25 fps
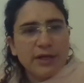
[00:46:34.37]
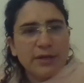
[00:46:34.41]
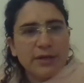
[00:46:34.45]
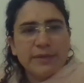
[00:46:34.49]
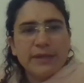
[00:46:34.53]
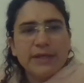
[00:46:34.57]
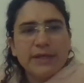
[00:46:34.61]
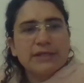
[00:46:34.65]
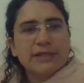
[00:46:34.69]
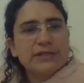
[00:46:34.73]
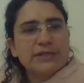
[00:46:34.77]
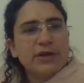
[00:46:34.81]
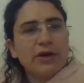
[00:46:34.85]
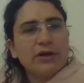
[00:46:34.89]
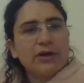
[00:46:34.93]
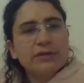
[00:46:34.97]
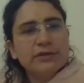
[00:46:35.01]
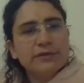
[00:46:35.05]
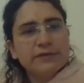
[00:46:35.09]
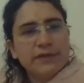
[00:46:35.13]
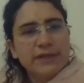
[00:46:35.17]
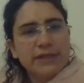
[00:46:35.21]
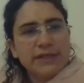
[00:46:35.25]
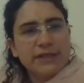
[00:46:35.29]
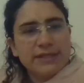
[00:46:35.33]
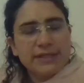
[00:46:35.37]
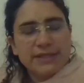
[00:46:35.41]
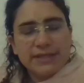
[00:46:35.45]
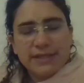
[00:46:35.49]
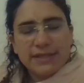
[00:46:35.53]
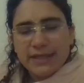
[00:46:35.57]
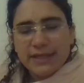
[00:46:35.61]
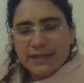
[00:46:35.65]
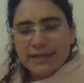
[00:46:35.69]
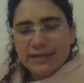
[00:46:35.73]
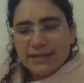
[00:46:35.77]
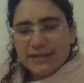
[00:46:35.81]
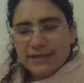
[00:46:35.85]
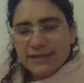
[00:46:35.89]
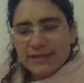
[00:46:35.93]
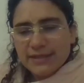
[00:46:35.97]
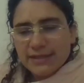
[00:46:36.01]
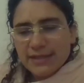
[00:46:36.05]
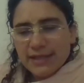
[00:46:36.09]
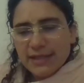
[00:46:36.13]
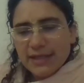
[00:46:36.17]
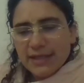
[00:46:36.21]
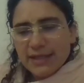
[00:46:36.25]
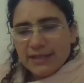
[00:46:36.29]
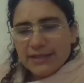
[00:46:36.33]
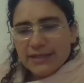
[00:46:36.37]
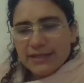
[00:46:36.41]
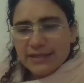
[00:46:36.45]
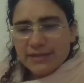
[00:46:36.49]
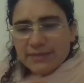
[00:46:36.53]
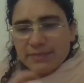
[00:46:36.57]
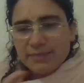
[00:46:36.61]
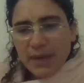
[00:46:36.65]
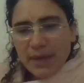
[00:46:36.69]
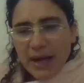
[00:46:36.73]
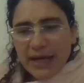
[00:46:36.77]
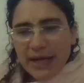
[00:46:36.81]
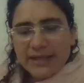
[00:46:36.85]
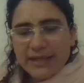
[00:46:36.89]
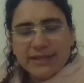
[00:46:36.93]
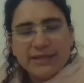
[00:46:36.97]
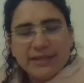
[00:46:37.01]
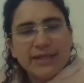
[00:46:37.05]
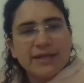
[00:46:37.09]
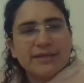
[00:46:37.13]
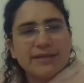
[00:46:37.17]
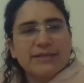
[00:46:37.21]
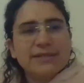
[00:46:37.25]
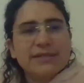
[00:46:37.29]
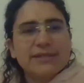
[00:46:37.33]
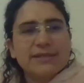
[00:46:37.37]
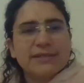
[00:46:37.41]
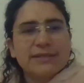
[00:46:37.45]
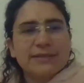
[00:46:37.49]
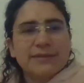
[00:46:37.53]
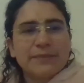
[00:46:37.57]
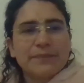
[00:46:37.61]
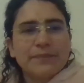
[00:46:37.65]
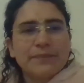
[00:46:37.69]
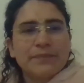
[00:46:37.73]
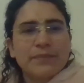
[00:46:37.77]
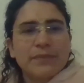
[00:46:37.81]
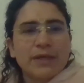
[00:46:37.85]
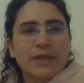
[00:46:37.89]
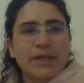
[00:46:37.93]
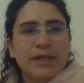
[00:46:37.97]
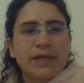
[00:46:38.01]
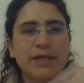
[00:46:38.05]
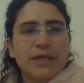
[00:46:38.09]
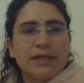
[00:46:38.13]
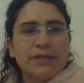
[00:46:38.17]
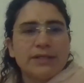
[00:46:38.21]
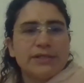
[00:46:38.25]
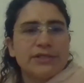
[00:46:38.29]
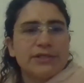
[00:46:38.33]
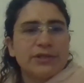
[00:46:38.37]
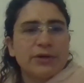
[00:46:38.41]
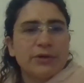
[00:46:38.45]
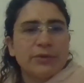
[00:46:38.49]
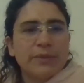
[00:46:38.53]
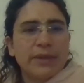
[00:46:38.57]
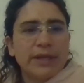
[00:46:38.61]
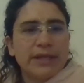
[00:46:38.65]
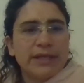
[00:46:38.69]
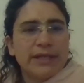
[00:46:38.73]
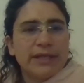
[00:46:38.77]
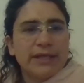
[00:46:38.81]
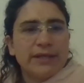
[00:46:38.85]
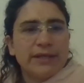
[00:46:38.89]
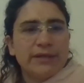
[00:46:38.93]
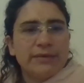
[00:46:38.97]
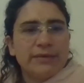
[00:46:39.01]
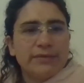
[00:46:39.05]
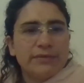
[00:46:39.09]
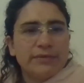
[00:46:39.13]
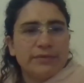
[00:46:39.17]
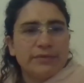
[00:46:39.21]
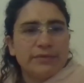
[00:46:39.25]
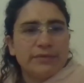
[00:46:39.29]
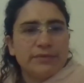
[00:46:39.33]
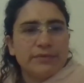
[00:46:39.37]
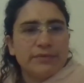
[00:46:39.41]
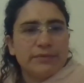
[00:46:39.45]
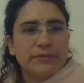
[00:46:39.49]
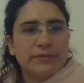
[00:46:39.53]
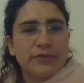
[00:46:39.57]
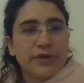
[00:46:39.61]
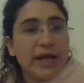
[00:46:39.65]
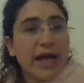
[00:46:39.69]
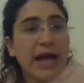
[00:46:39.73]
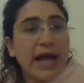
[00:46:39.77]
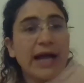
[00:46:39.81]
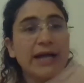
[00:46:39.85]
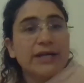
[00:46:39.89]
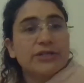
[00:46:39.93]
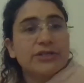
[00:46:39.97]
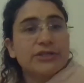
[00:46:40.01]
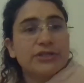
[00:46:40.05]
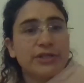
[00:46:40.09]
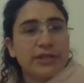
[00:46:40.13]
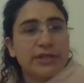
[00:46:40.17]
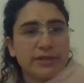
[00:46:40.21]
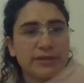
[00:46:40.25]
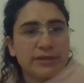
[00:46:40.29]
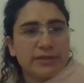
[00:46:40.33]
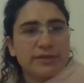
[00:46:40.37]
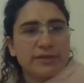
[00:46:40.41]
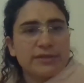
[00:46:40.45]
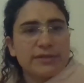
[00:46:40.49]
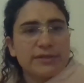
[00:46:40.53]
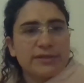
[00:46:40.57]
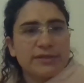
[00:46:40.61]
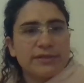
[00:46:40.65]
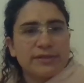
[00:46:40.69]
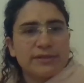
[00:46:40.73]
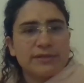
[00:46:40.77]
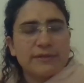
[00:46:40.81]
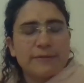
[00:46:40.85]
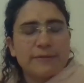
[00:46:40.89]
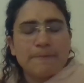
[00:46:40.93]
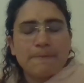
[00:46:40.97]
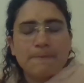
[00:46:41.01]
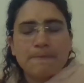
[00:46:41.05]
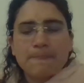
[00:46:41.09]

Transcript: because all of these things just bind us in so many reactions,